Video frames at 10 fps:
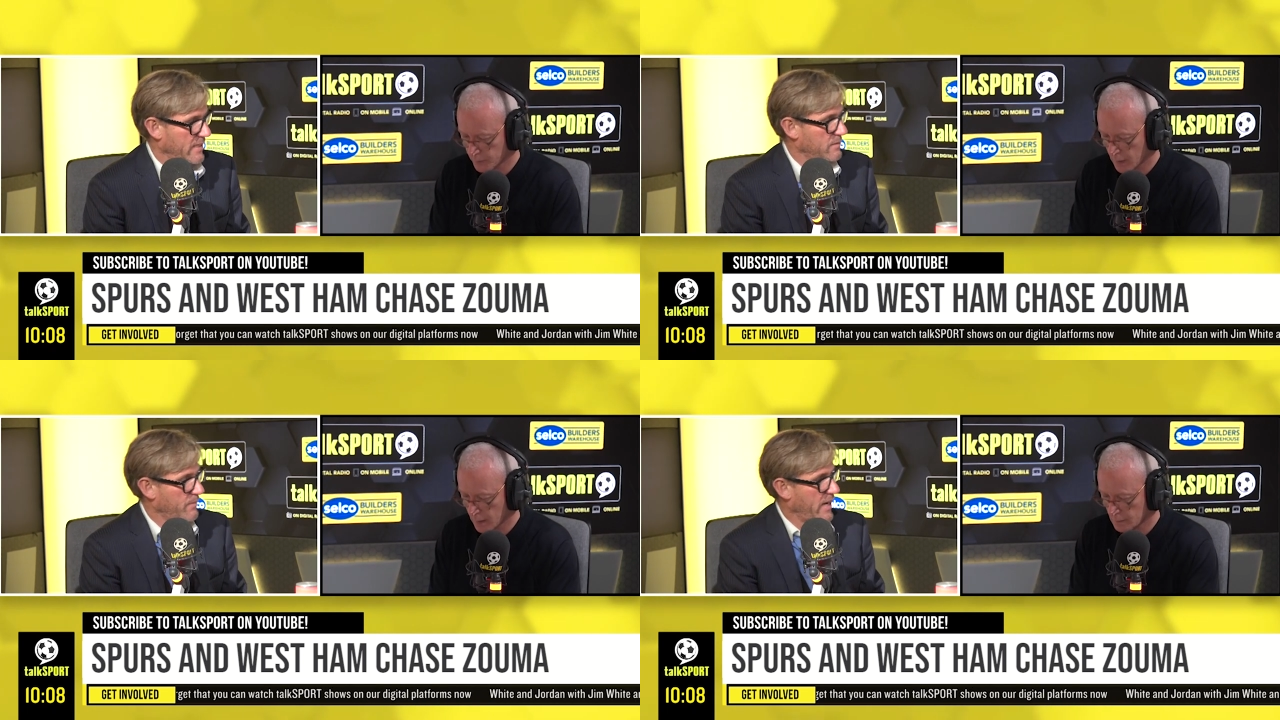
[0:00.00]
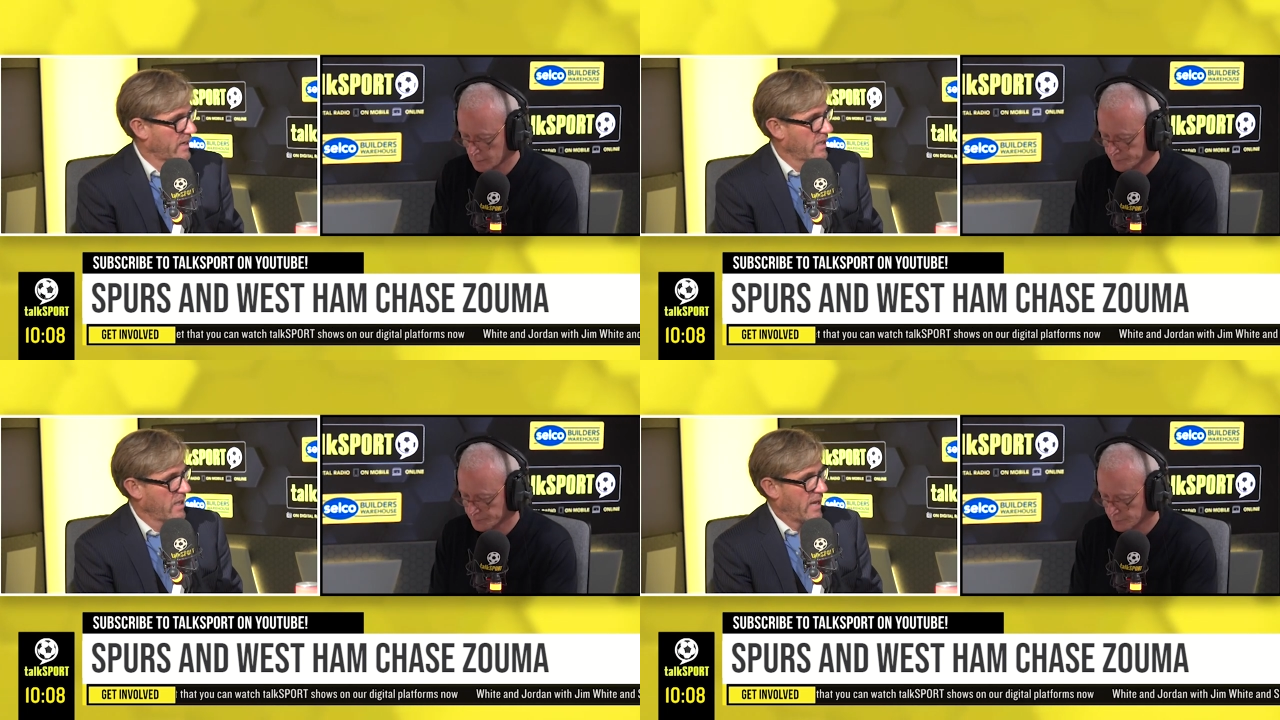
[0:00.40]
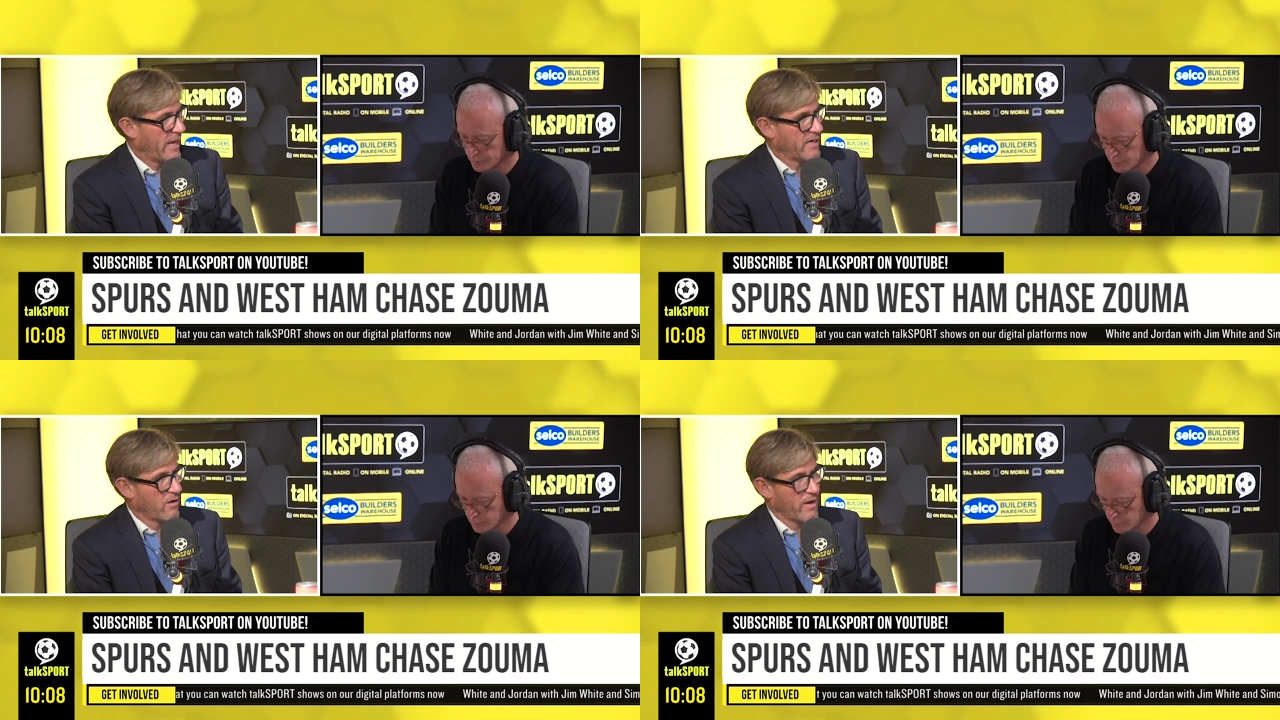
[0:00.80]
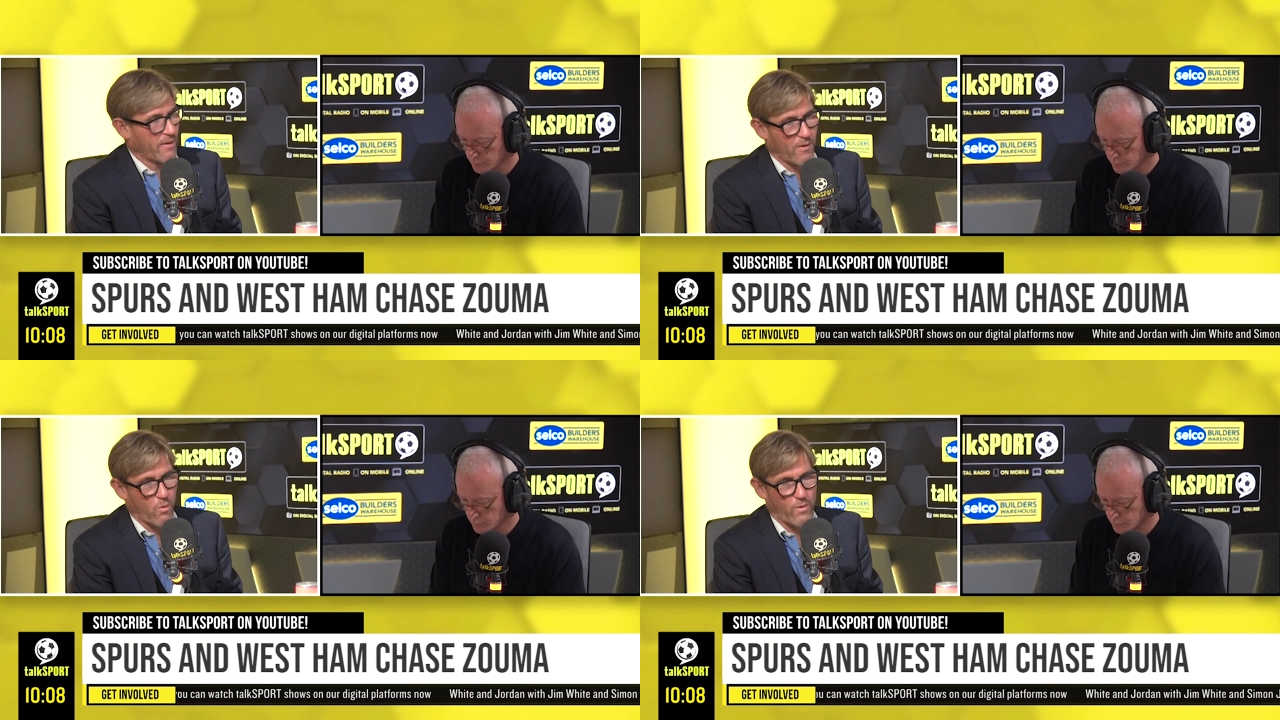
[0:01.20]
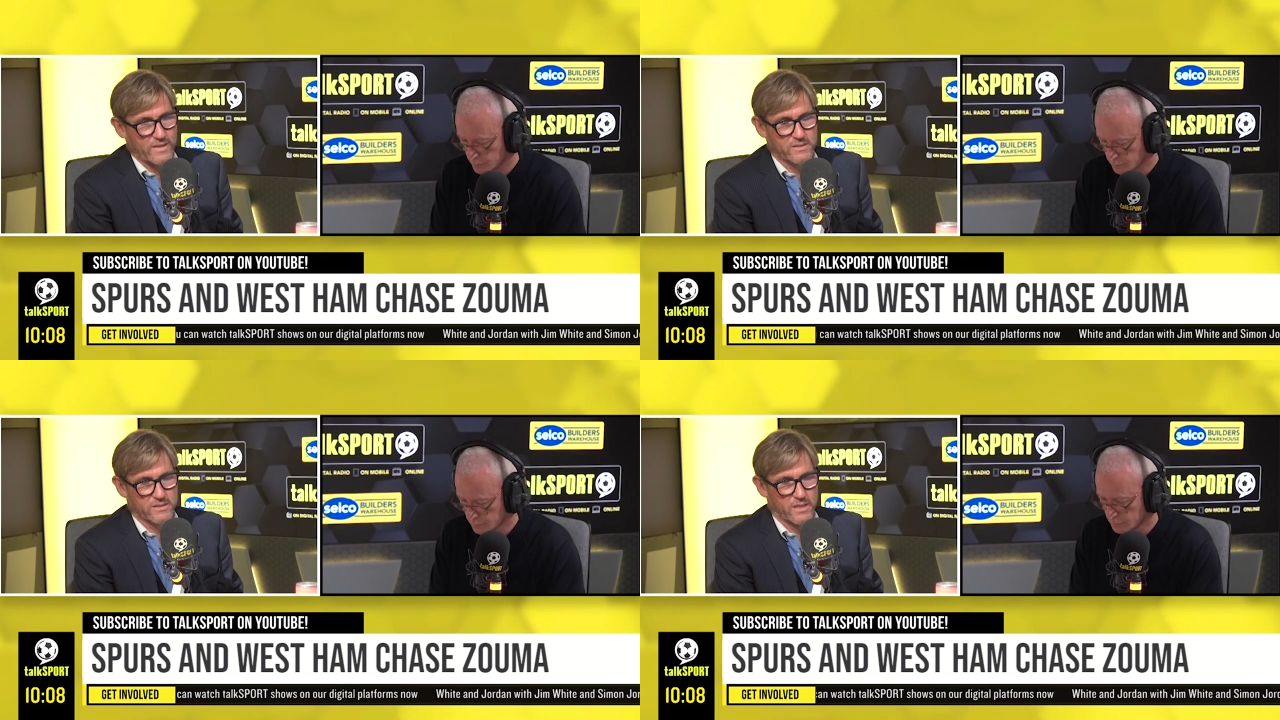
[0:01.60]
Speaker 1: centre-back. You know, it
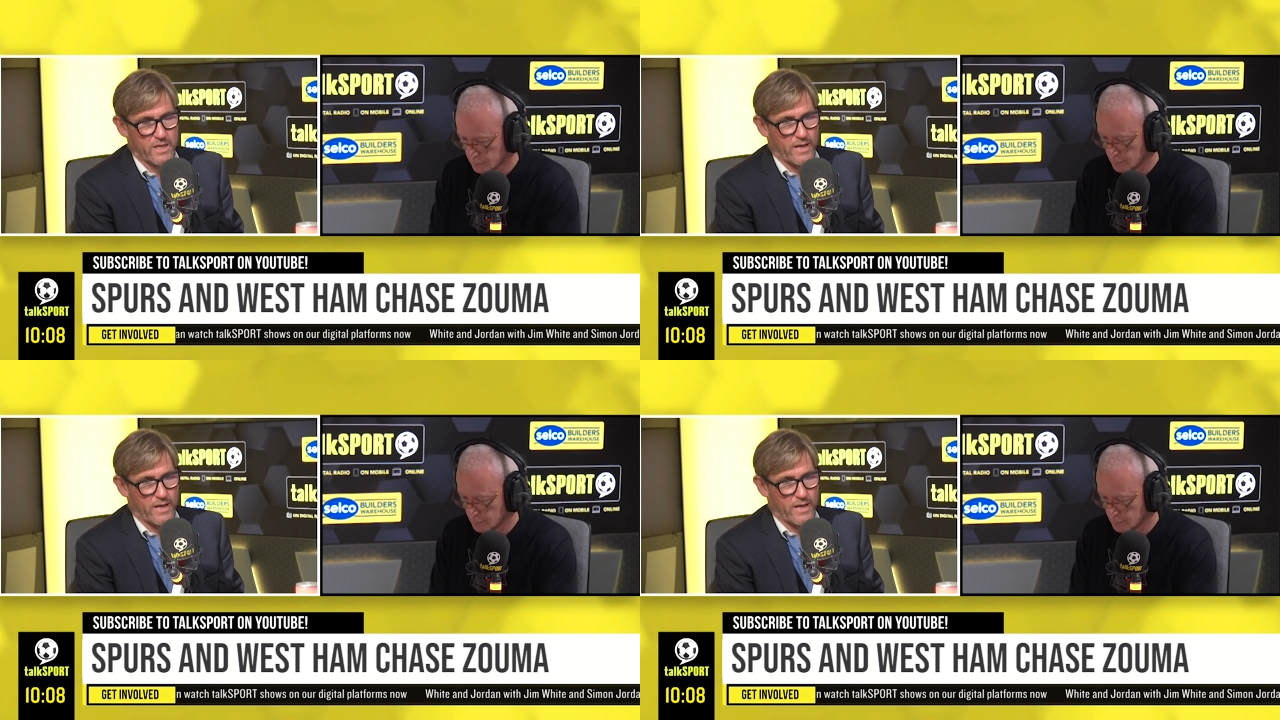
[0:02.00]
always